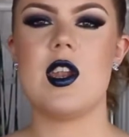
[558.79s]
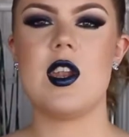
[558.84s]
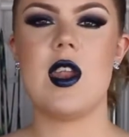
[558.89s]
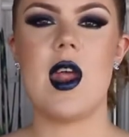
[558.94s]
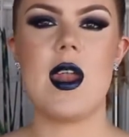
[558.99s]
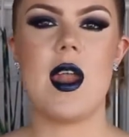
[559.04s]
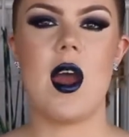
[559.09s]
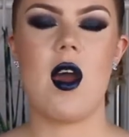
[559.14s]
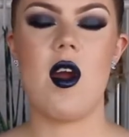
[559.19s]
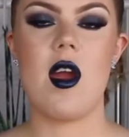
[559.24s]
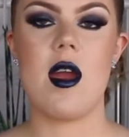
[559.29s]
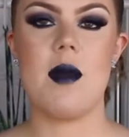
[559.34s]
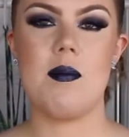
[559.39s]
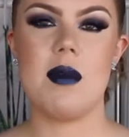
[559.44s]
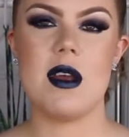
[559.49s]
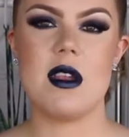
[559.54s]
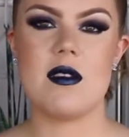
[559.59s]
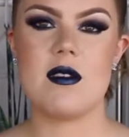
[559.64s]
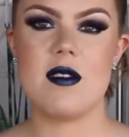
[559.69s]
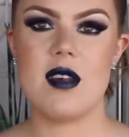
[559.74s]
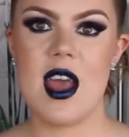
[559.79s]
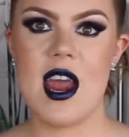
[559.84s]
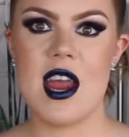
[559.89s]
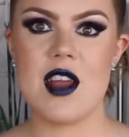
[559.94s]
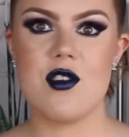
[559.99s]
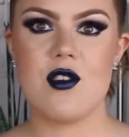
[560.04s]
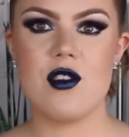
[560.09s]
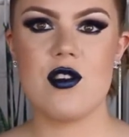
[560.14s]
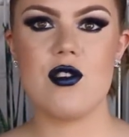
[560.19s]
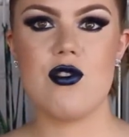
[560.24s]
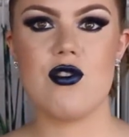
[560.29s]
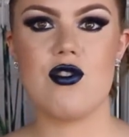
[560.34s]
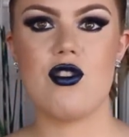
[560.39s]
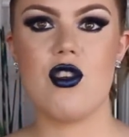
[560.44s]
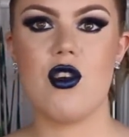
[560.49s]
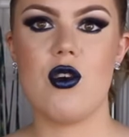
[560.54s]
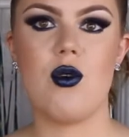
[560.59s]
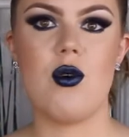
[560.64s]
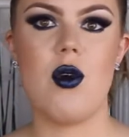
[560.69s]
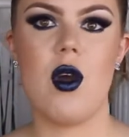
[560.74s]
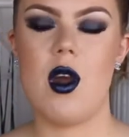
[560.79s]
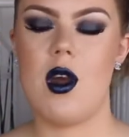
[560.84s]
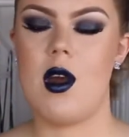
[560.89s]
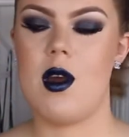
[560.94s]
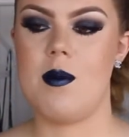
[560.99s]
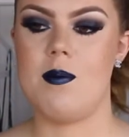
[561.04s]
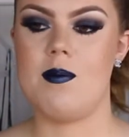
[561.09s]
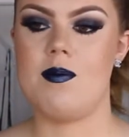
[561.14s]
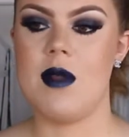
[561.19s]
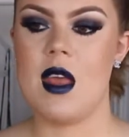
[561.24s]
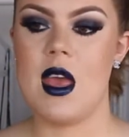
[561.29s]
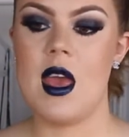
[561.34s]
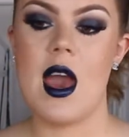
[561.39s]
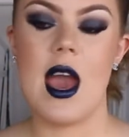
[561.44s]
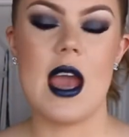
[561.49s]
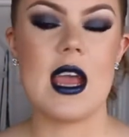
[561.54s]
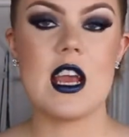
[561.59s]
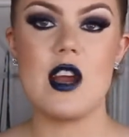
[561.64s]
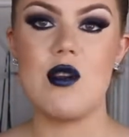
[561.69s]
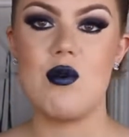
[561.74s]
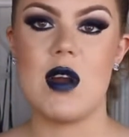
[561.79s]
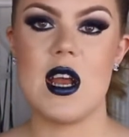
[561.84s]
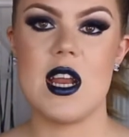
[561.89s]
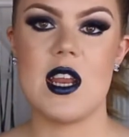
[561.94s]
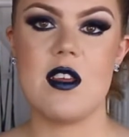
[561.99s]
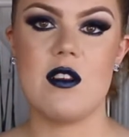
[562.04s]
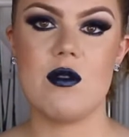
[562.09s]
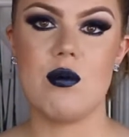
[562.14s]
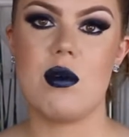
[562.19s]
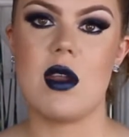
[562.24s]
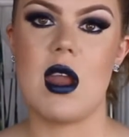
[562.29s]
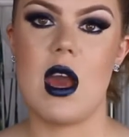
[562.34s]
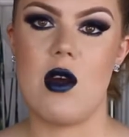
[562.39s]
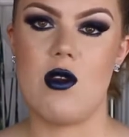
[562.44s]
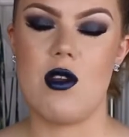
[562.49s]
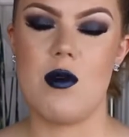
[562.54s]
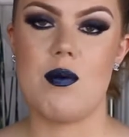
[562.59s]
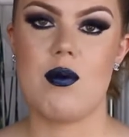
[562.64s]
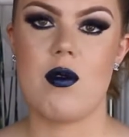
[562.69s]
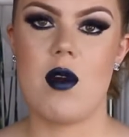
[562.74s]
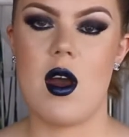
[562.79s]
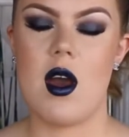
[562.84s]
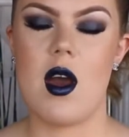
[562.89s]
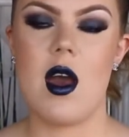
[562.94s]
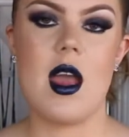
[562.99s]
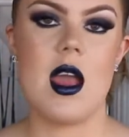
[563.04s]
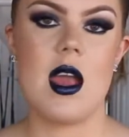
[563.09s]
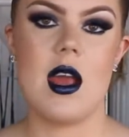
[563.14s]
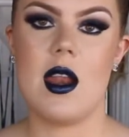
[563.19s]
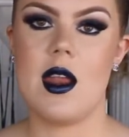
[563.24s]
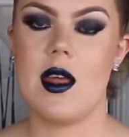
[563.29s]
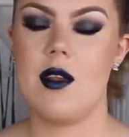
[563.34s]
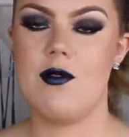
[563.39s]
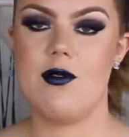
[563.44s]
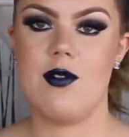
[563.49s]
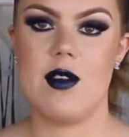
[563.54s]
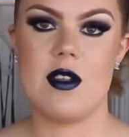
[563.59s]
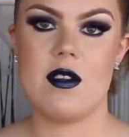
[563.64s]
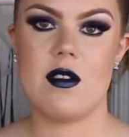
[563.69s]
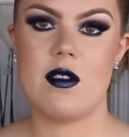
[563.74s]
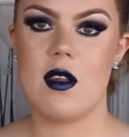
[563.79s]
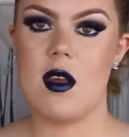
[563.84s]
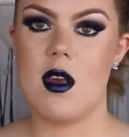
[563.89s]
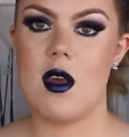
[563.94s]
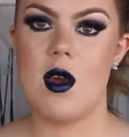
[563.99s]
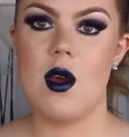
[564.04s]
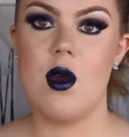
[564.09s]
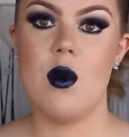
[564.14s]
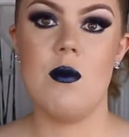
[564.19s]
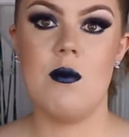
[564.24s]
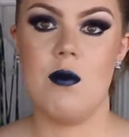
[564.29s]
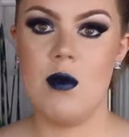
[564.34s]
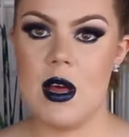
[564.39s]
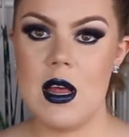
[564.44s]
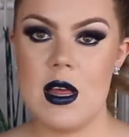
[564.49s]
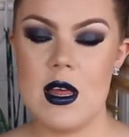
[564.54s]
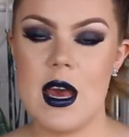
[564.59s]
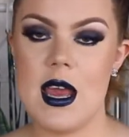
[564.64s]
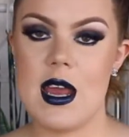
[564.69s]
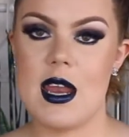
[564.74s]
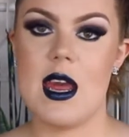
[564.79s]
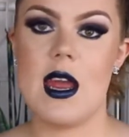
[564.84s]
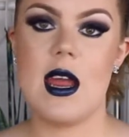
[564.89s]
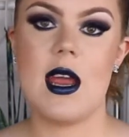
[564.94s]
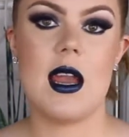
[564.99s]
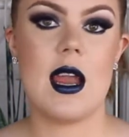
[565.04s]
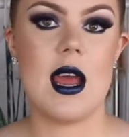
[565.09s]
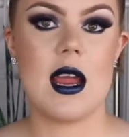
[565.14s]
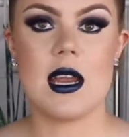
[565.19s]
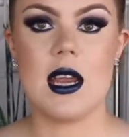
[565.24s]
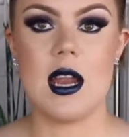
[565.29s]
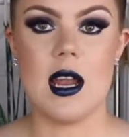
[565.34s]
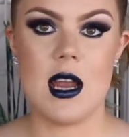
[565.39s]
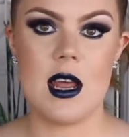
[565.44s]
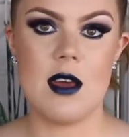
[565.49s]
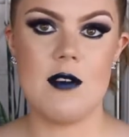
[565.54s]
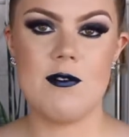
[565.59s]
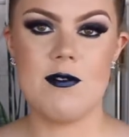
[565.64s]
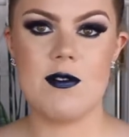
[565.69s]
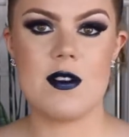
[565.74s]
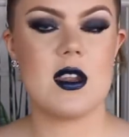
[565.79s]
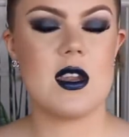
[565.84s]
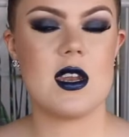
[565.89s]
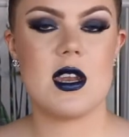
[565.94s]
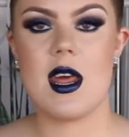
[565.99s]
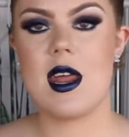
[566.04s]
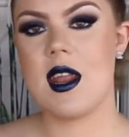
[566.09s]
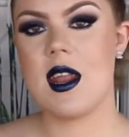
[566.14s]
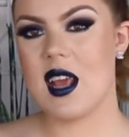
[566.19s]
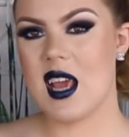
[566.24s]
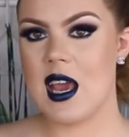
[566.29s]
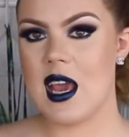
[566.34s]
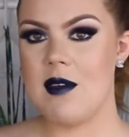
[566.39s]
that are a bit tighter, so I can wear this without a bra and it fits well, and I like the lift that it